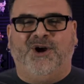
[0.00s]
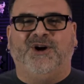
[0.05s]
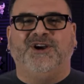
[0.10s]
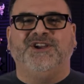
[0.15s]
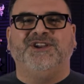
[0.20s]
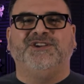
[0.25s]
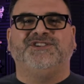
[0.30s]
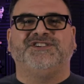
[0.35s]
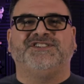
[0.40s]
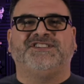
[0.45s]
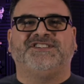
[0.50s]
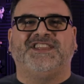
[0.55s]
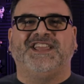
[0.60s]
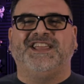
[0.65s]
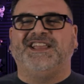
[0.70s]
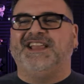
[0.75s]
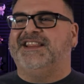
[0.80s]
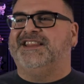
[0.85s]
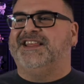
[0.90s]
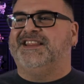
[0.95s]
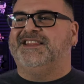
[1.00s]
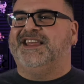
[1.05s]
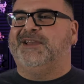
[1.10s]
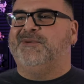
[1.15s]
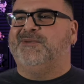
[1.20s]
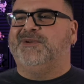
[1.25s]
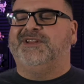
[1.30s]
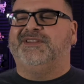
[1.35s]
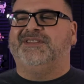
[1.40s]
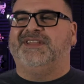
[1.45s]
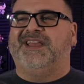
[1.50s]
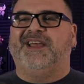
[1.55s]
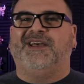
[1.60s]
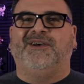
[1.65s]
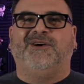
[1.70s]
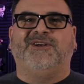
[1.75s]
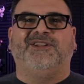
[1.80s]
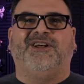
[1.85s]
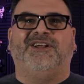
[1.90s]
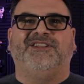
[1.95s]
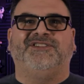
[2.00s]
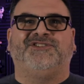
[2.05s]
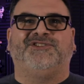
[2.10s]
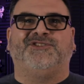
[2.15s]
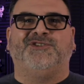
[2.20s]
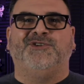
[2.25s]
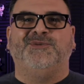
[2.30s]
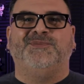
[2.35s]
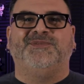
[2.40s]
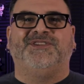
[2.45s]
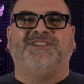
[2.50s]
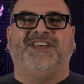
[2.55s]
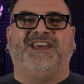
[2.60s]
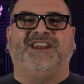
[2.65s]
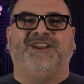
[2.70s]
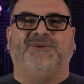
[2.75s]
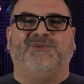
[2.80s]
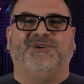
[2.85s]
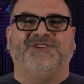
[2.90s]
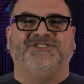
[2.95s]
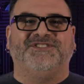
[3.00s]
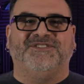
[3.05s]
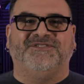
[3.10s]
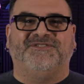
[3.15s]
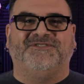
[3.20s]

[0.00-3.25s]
Or are you just thinking that they all assumed that it wasn't